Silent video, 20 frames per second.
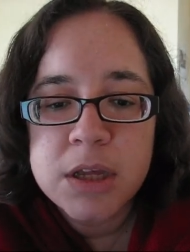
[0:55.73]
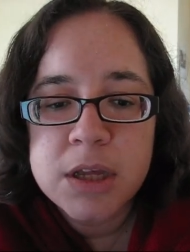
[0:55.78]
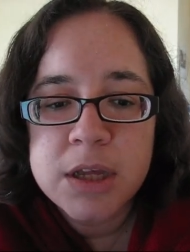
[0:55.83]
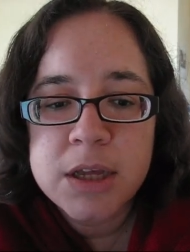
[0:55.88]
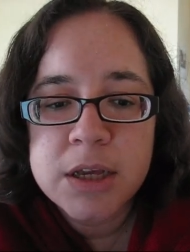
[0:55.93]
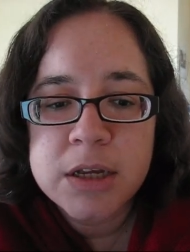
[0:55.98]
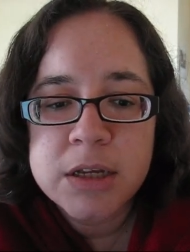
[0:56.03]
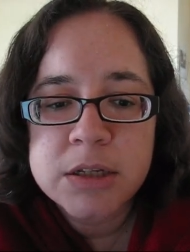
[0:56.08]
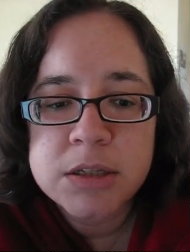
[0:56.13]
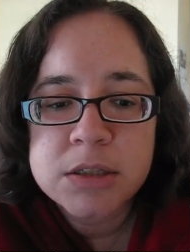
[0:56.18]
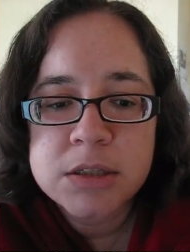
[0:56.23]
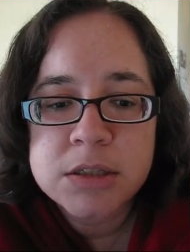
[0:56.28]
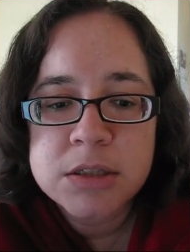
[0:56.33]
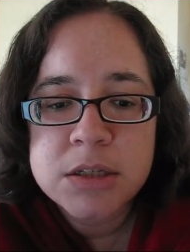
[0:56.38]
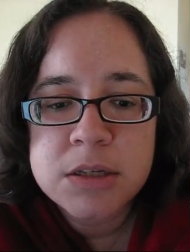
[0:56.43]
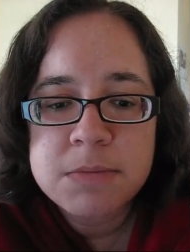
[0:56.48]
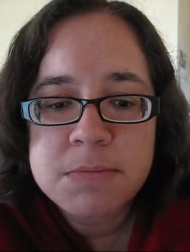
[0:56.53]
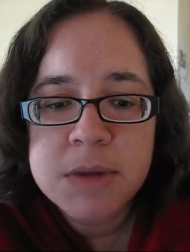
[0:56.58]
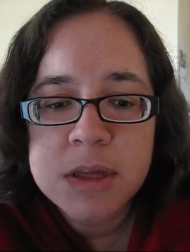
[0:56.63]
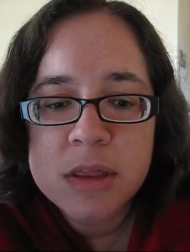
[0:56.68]
and
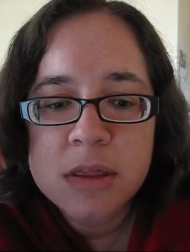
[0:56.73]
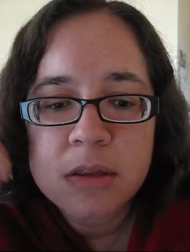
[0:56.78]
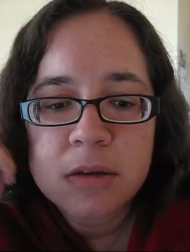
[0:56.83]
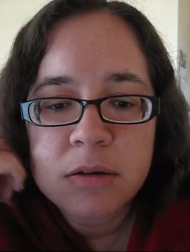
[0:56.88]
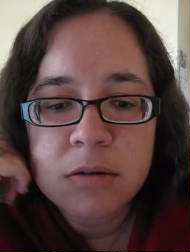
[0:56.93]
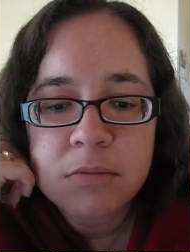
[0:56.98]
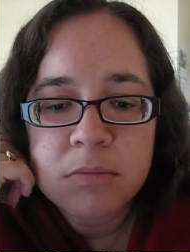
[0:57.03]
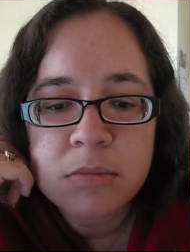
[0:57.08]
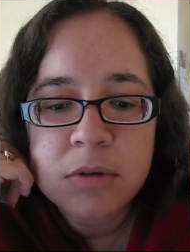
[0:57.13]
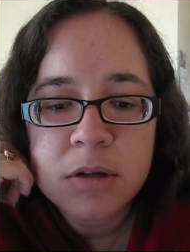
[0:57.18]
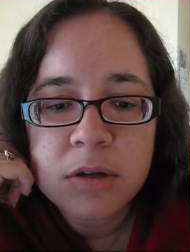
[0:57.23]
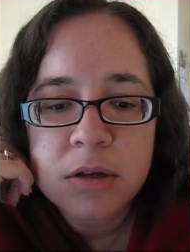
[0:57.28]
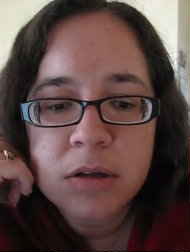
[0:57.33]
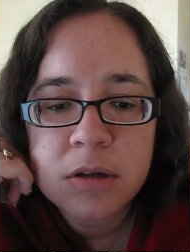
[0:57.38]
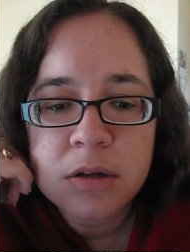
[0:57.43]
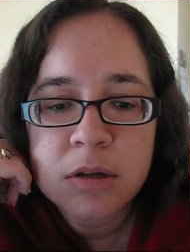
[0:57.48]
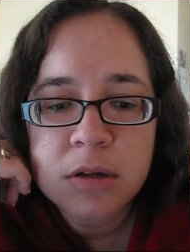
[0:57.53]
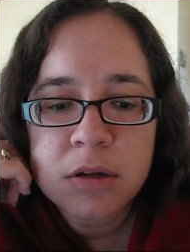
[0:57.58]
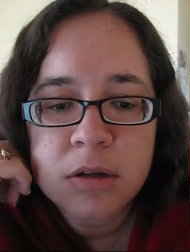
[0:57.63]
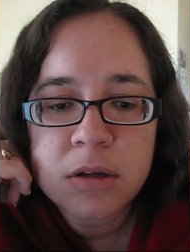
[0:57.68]
he met them
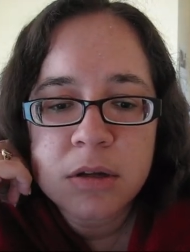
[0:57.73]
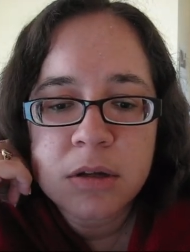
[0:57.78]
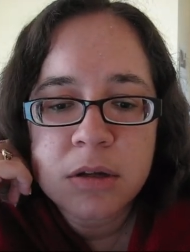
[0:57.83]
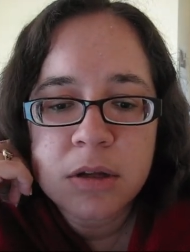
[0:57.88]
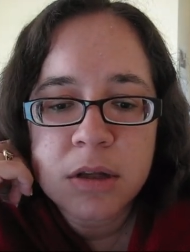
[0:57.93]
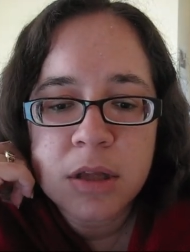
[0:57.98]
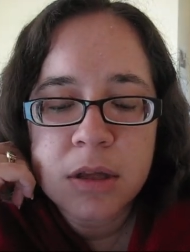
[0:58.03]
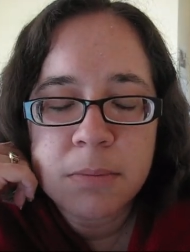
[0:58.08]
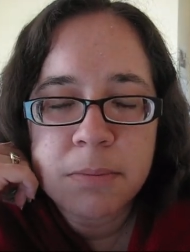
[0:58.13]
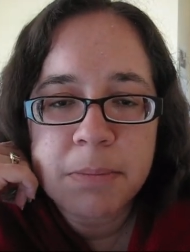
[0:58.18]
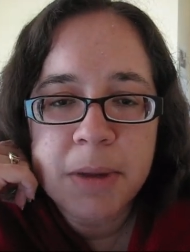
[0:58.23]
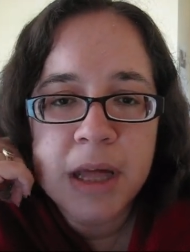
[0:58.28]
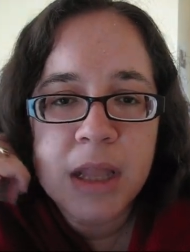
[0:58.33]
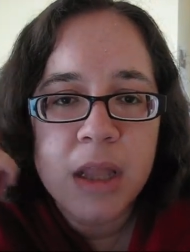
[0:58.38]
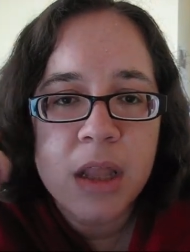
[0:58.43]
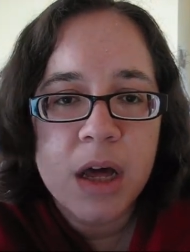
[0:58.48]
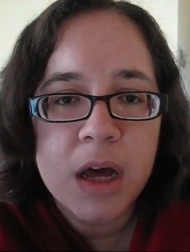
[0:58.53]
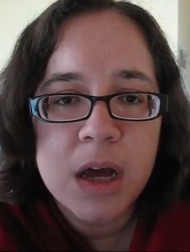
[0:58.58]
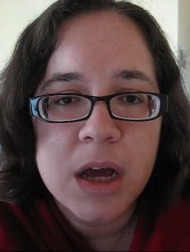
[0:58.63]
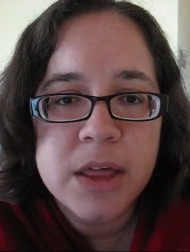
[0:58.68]
by
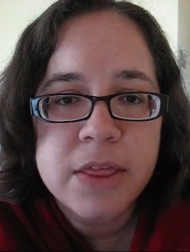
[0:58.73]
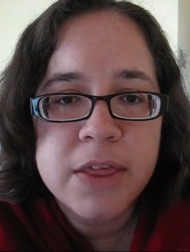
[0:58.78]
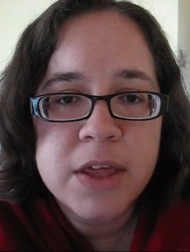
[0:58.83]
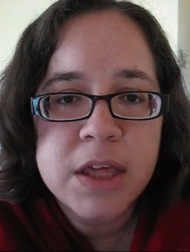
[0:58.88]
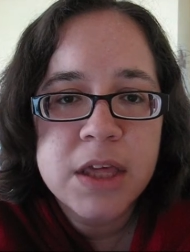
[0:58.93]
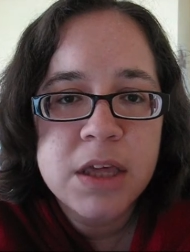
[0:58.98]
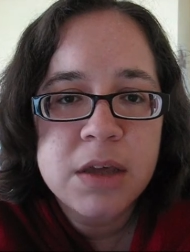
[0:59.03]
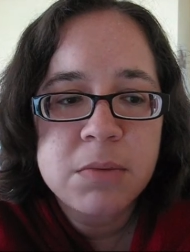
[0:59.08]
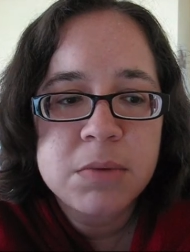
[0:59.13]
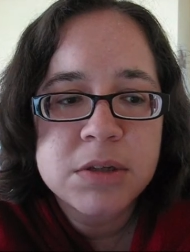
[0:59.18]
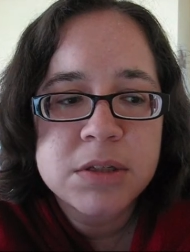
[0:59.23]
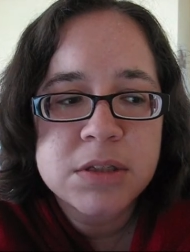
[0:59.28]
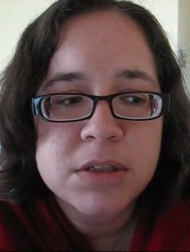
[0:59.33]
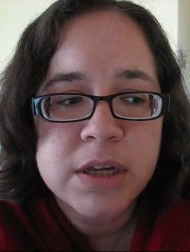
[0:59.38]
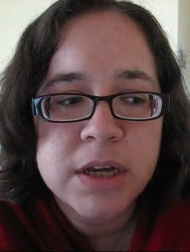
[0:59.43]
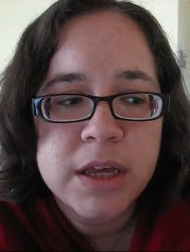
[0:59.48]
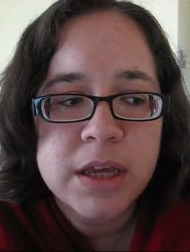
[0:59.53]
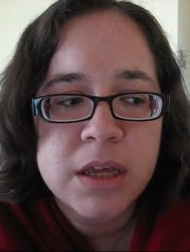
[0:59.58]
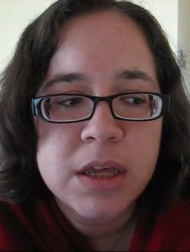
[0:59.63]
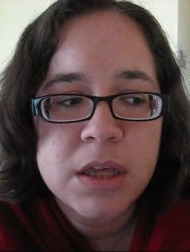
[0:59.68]
luck. I think he was
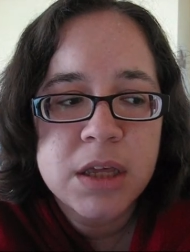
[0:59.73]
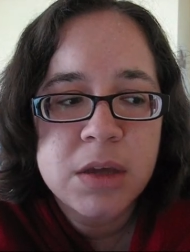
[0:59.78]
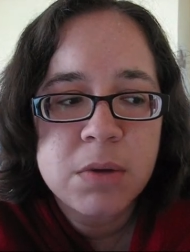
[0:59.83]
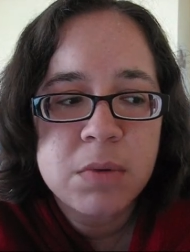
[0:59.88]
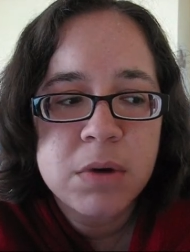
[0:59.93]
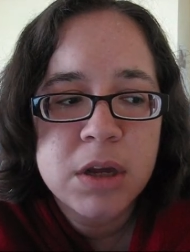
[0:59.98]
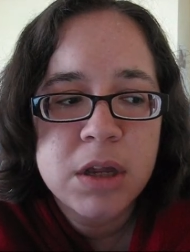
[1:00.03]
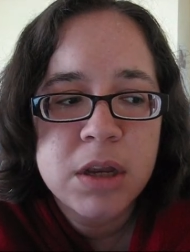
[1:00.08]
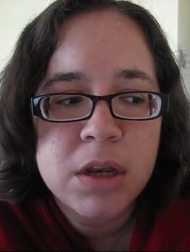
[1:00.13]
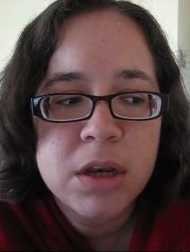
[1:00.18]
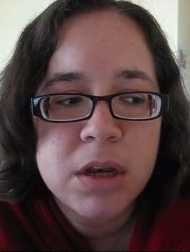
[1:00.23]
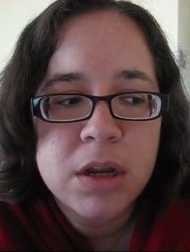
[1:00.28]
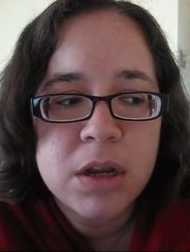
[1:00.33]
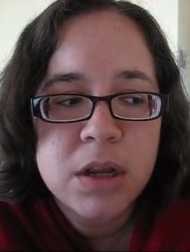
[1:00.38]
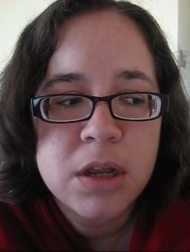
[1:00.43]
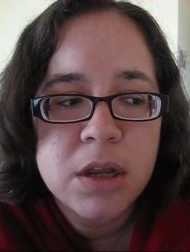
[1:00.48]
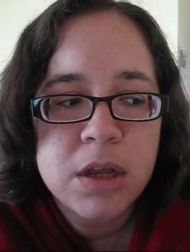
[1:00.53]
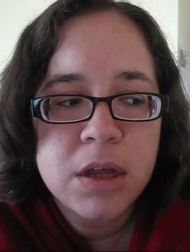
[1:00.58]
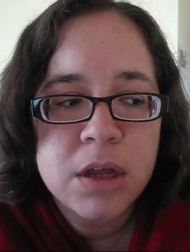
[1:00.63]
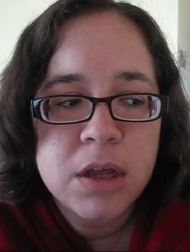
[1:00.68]
like he went
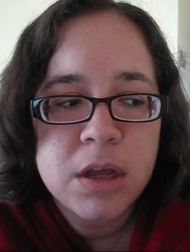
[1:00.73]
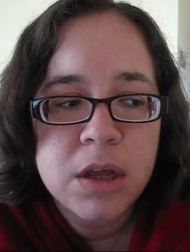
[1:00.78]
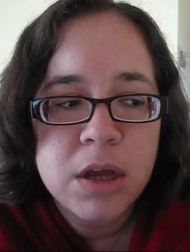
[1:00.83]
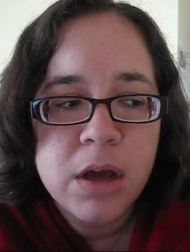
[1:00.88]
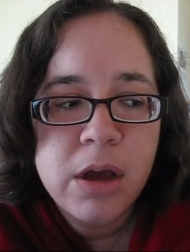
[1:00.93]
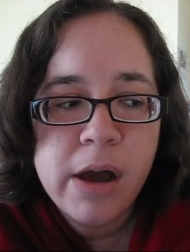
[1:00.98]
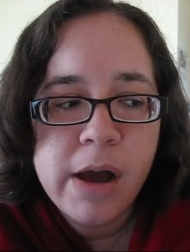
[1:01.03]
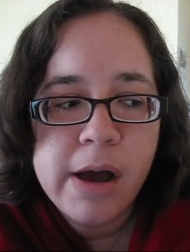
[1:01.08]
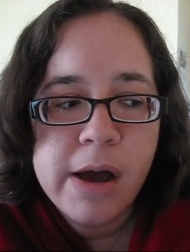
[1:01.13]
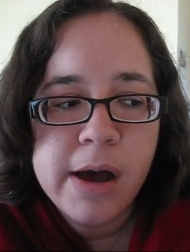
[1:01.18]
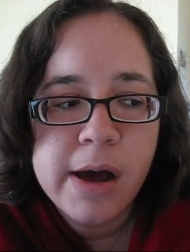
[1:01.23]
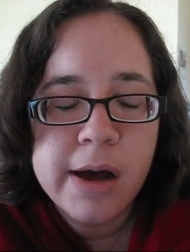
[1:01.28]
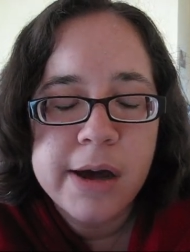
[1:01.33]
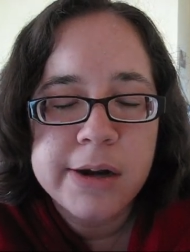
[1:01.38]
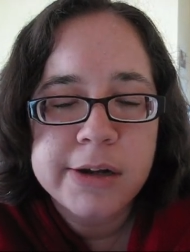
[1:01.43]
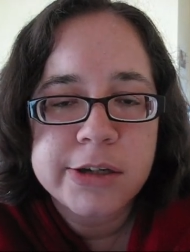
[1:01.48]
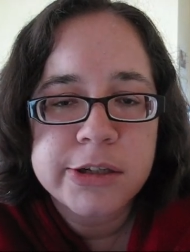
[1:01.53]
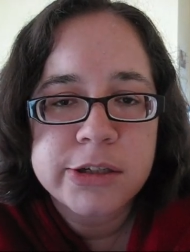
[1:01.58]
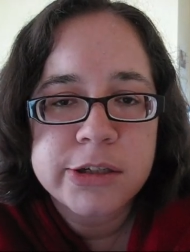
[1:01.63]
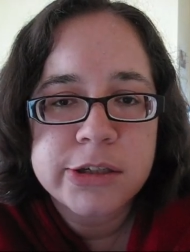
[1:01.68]

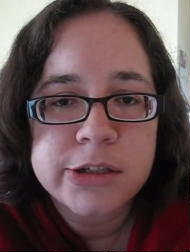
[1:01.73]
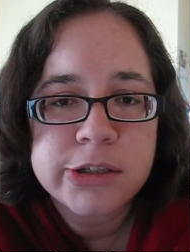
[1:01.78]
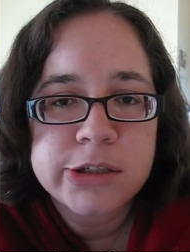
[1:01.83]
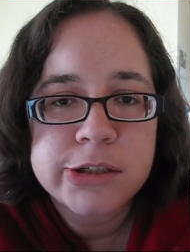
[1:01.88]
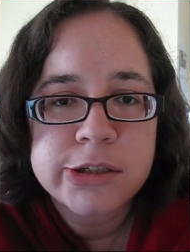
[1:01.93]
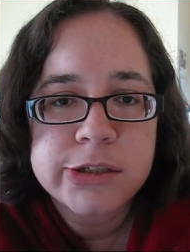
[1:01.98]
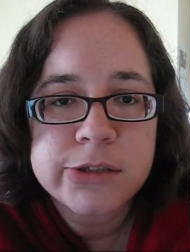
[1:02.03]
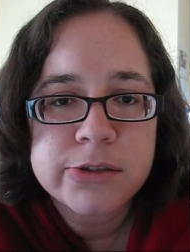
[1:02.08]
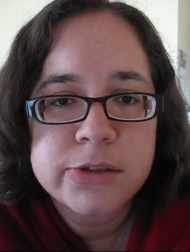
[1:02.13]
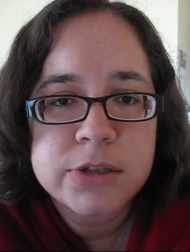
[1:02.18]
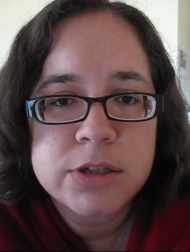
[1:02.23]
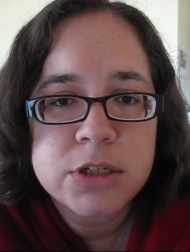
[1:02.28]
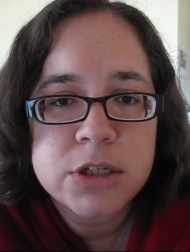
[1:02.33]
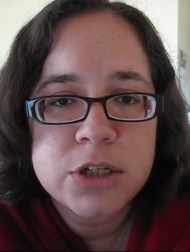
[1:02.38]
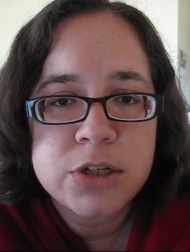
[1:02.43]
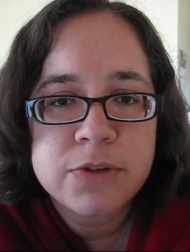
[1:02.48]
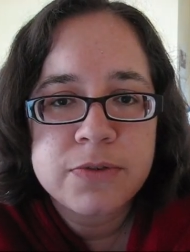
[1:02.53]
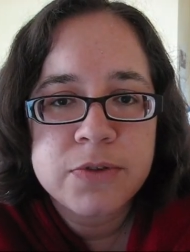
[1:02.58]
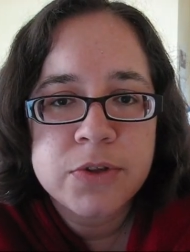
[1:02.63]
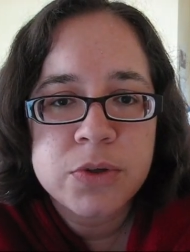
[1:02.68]
on a
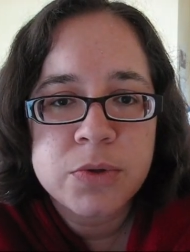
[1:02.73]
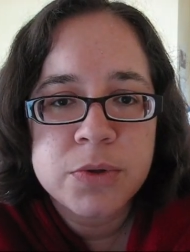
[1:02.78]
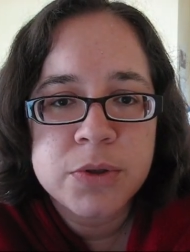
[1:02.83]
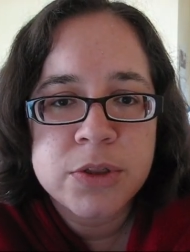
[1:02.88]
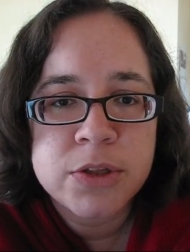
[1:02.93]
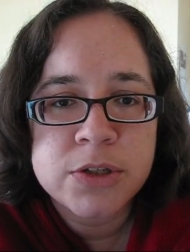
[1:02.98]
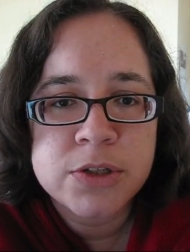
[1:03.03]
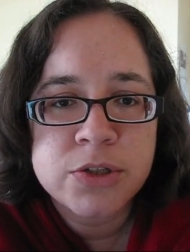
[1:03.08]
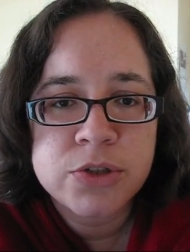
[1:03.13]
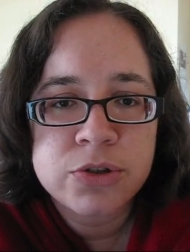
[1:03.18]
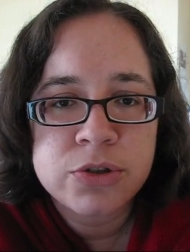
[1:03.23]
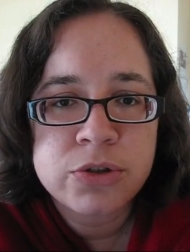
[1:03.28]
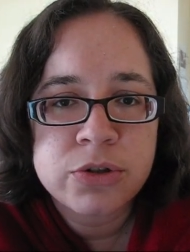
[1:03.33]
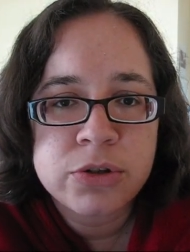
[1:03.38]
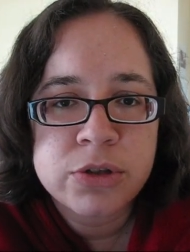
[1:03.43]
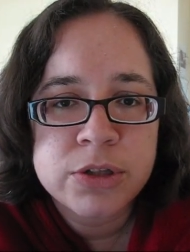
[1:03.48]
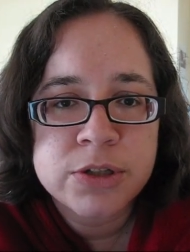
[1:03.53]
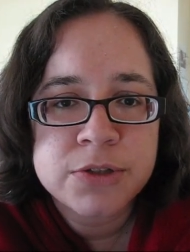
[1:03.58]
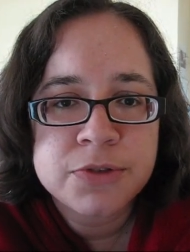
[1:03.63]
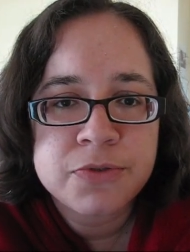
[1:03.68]
interview with his
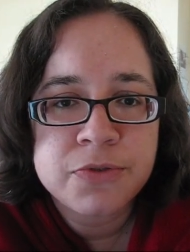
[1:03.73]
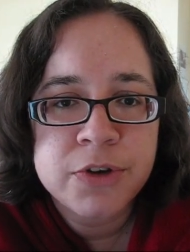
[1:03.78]
journalist